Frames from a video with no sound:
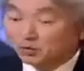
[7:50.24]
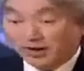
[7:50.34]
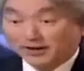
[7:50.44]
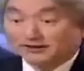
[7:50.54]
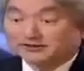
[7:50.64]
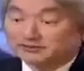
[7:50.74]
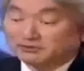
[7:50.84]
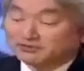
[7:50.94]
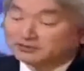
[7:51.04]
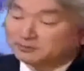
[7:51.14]
Well,
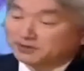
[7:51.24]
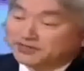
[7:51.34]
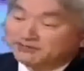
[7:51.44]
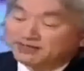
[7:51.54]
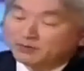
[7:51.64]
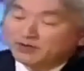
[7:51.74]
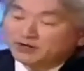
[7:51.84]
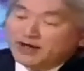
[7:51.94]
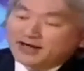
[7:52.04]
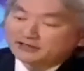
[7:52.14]
some of us believe that
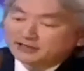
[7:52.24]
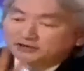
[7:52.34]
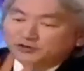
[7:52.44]
we are actually